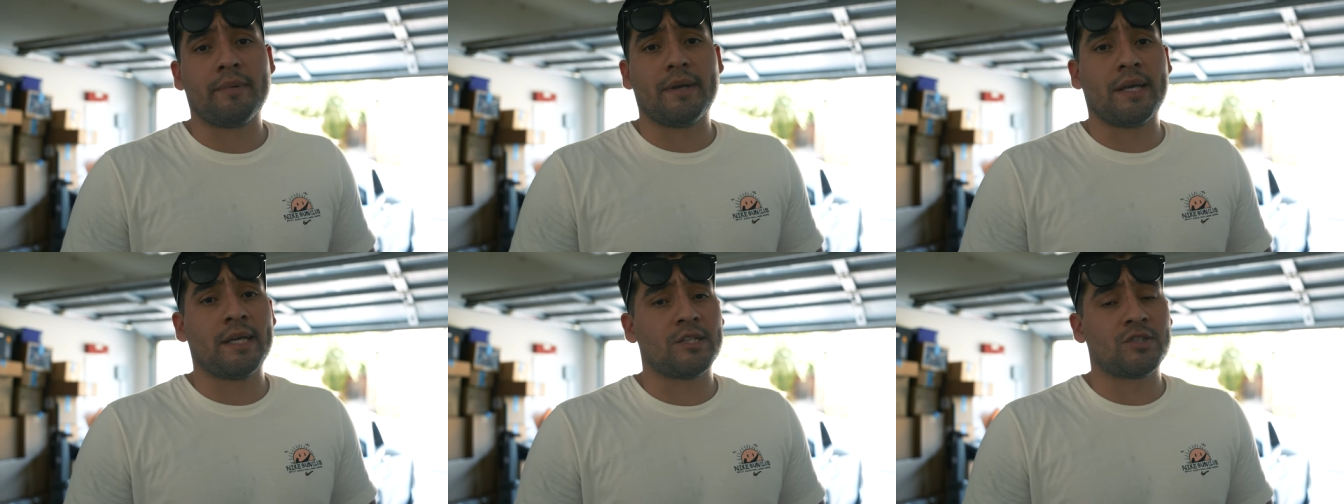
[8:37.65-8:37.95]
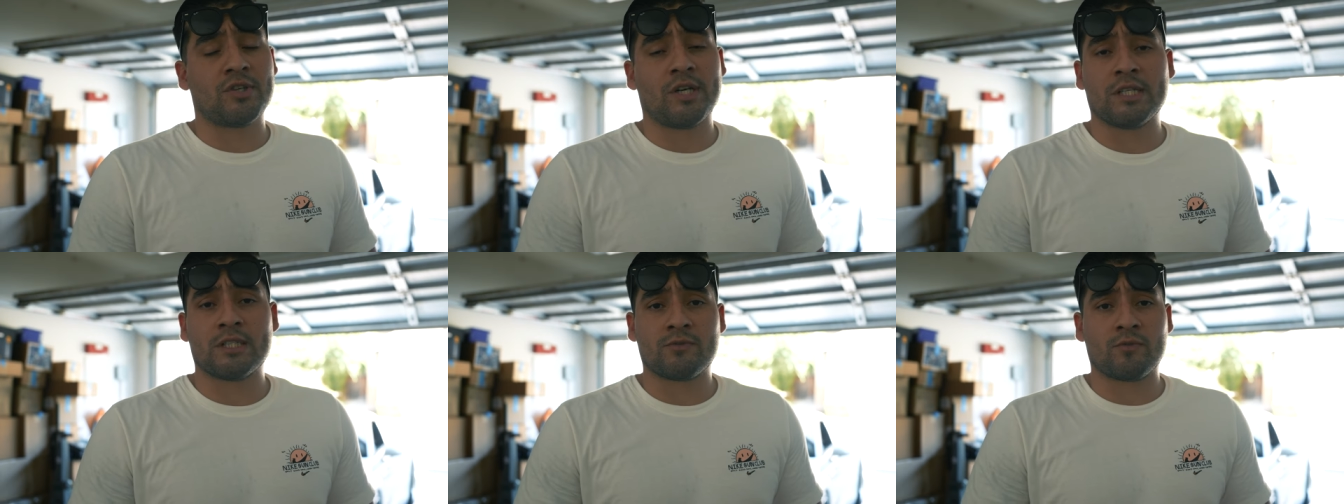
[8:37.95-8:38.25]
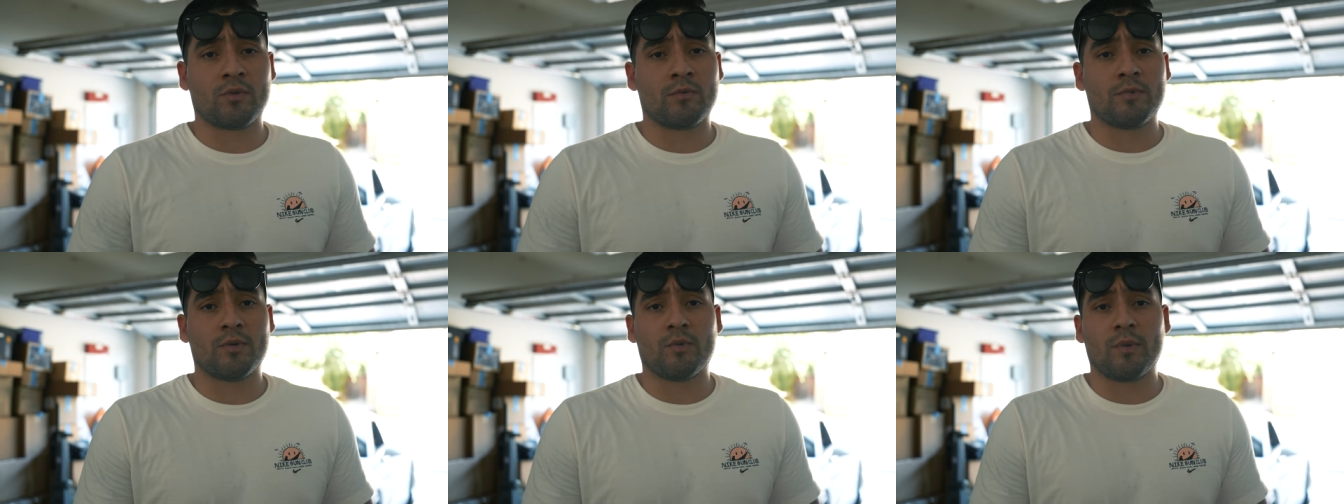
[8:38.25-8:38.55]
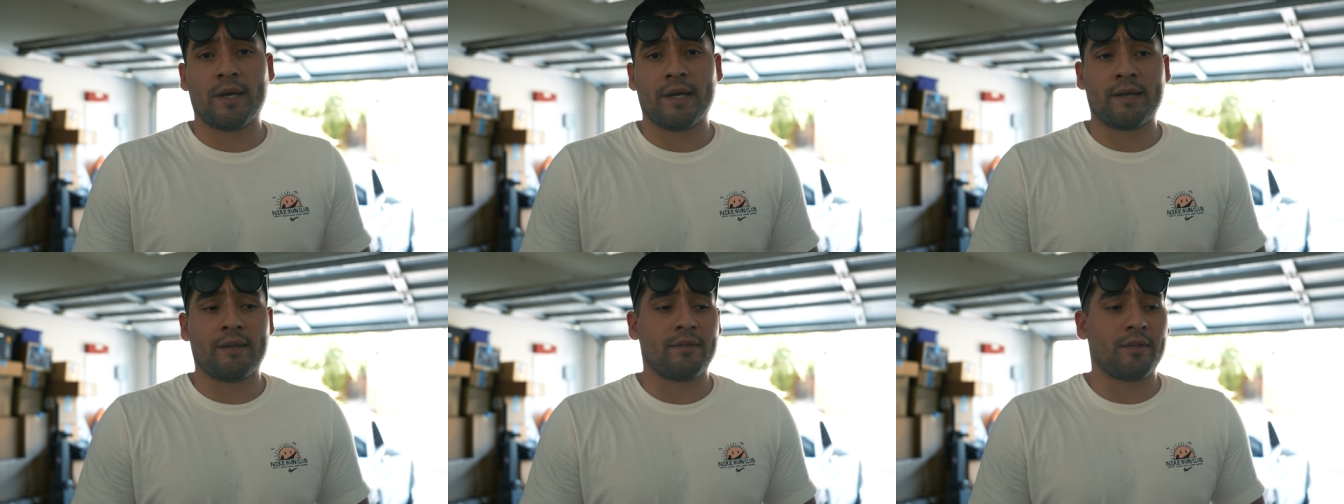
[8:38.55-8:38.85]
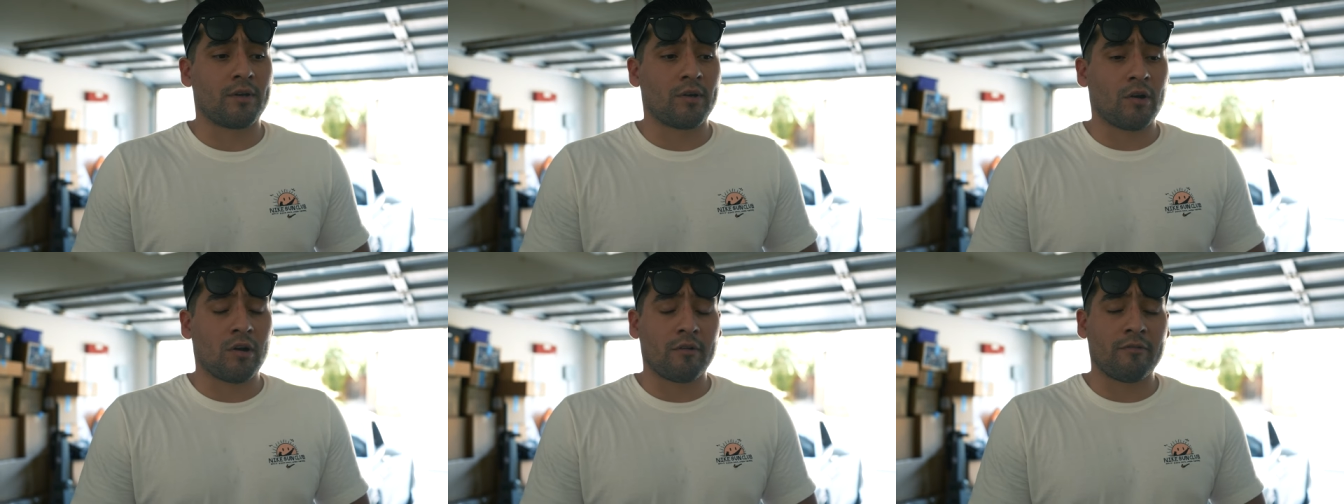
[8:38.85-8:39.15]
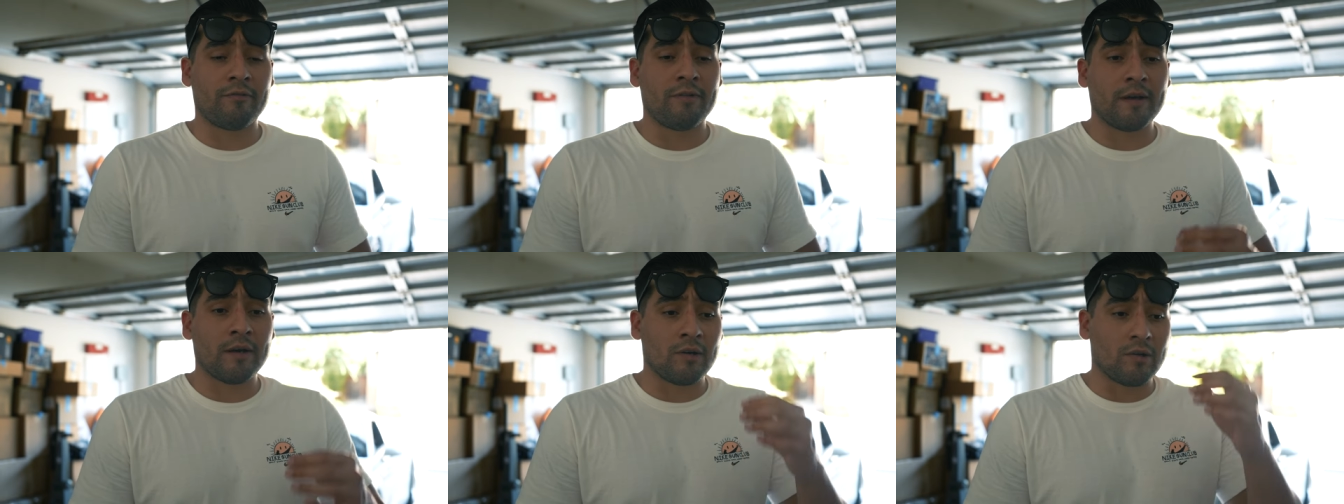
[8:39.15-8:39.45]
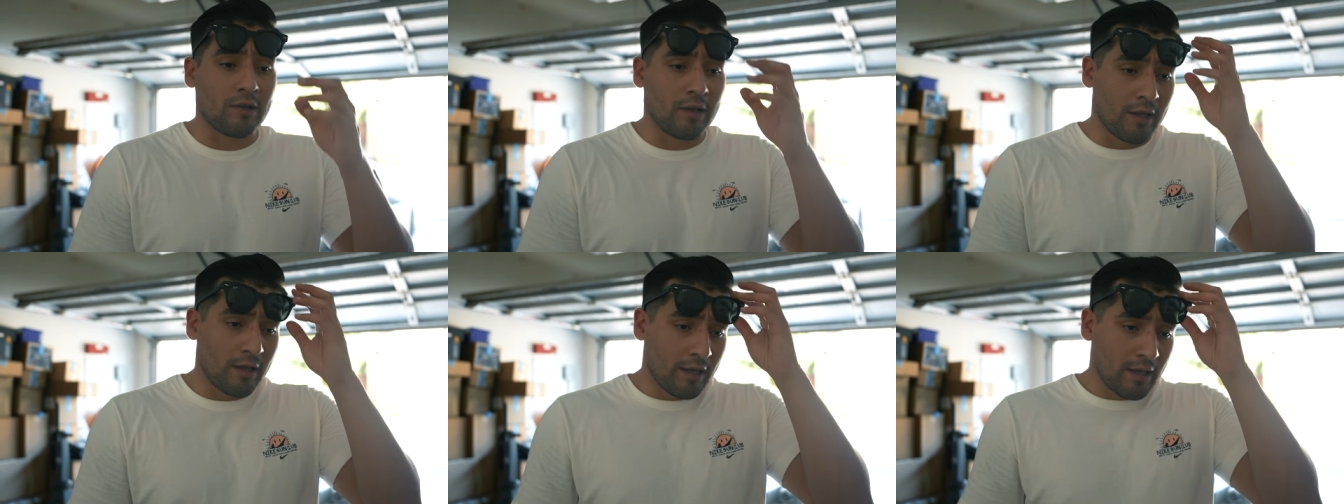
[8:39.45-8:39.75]
It transformed the way the car
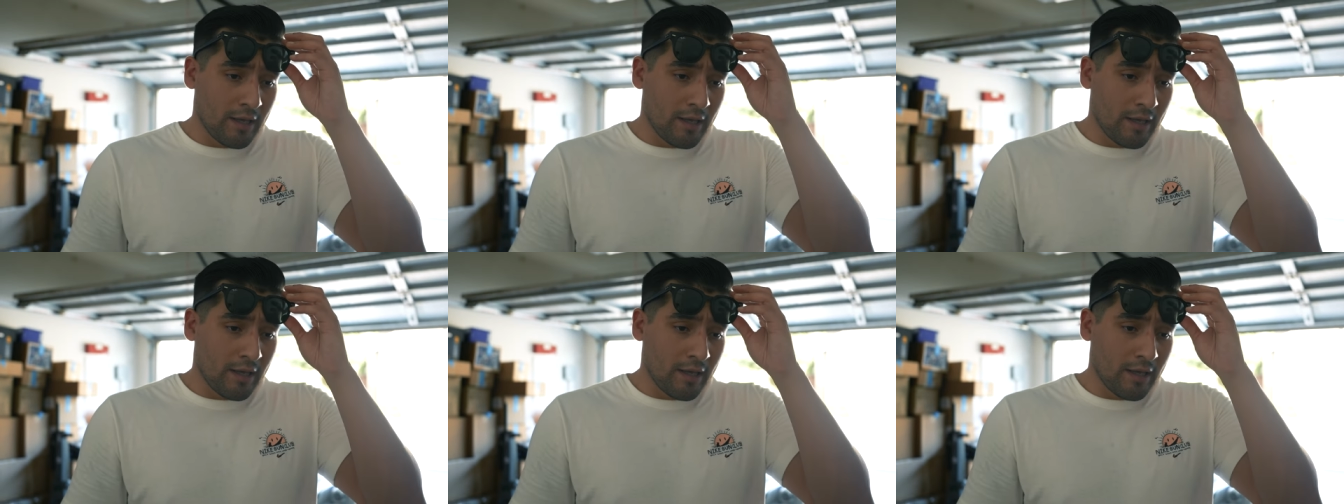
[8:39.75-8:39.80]
felt.